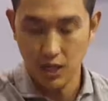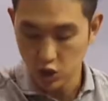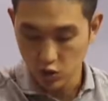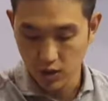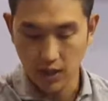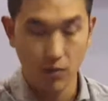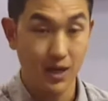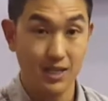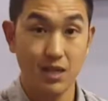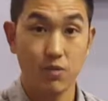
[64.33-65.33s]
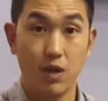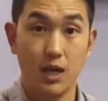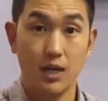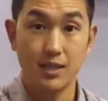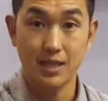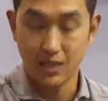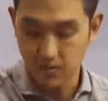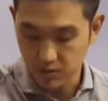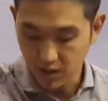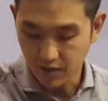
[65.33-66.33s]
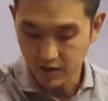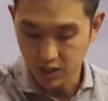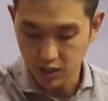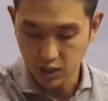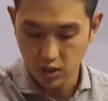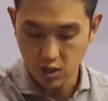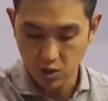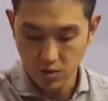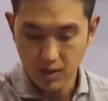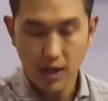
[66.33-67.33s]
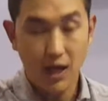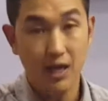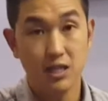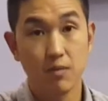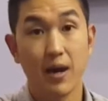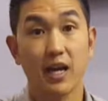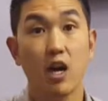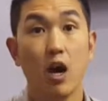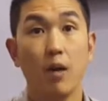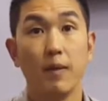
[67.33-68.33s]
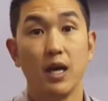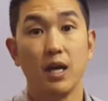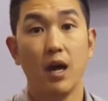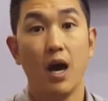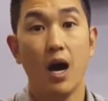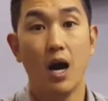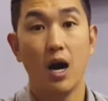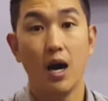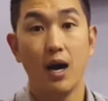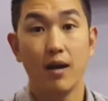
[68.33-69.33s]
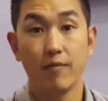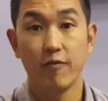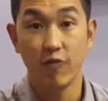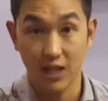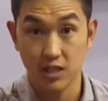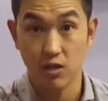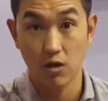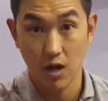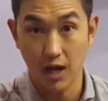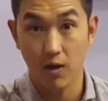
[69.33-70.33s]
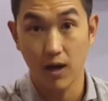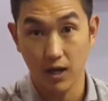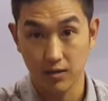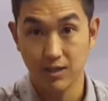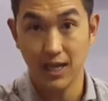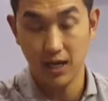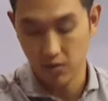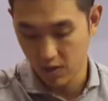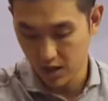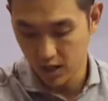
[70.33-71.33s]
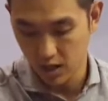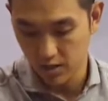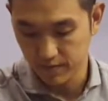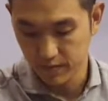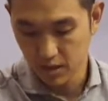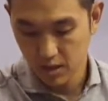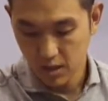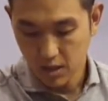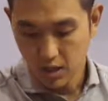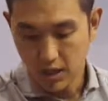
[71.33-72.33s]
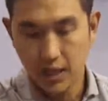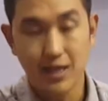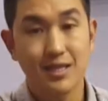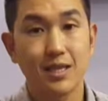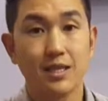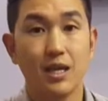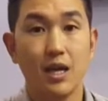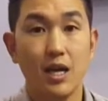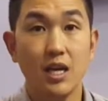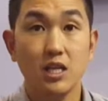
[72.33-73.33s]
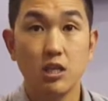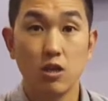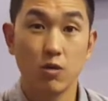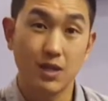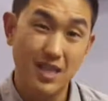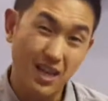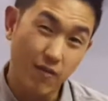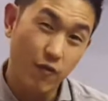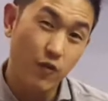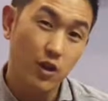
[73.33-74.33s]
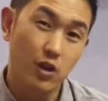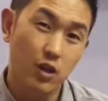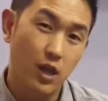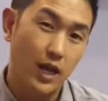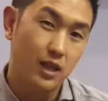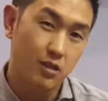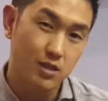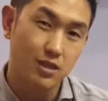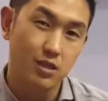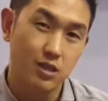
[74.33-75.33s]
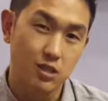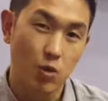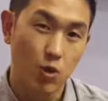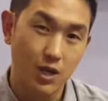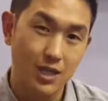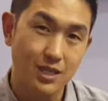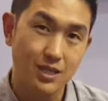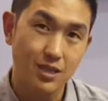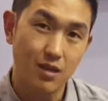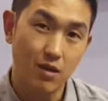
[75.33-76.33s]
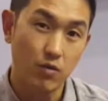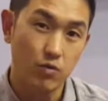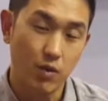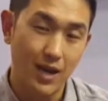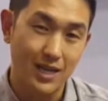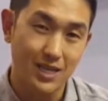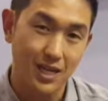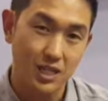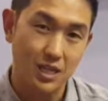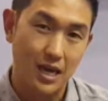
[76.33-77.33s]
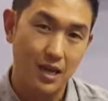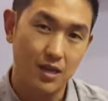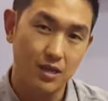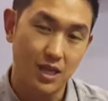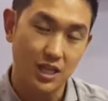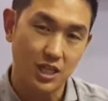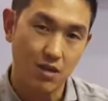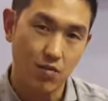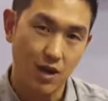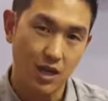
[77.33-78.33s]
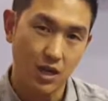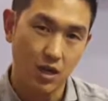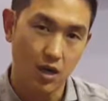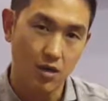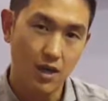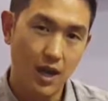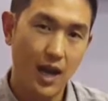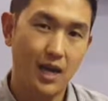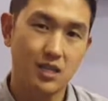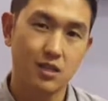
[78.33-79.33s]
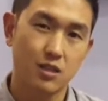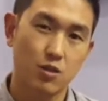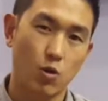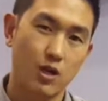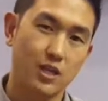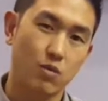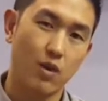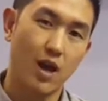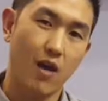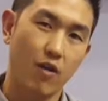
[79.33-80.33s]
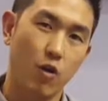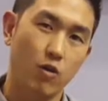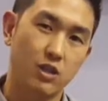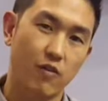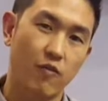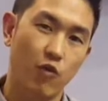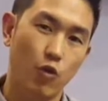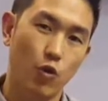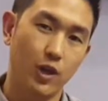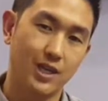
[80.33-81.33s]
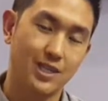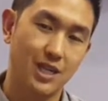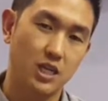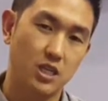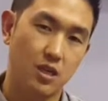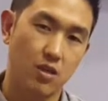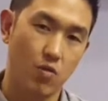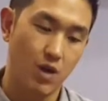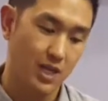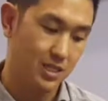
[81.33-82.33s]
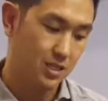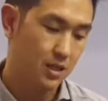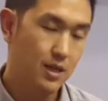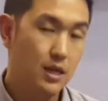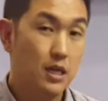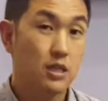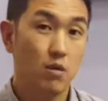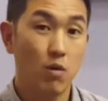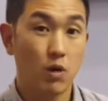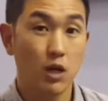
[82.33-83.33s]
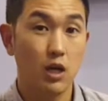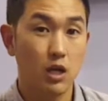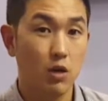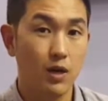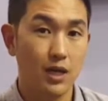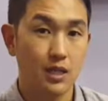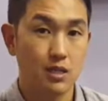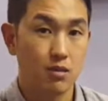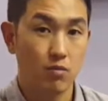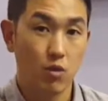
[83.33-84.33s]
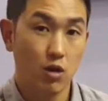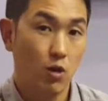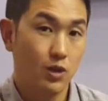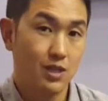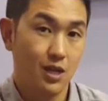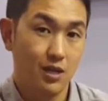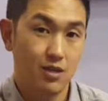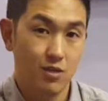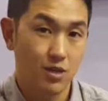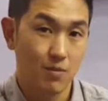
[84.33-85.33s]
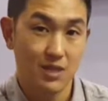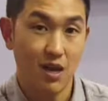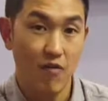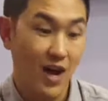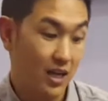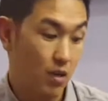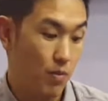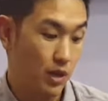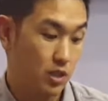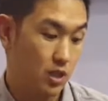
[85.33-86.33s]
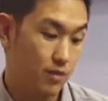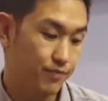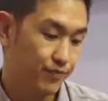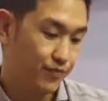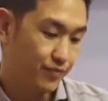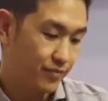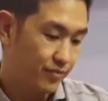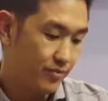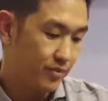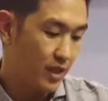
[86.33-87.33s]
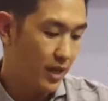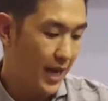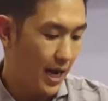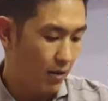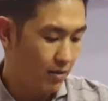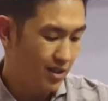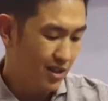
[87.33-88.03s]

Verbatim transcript: injury, what I did was I did some soft tissue into my common uh, flexor area, tendon right here. Now this is an issue because I can feel like there's still soreness when I touch it, touch it right here, and it's still soreness when I go into full extension in the wrist. So what we're gonna do is we're going to do some self acupuncture. Now,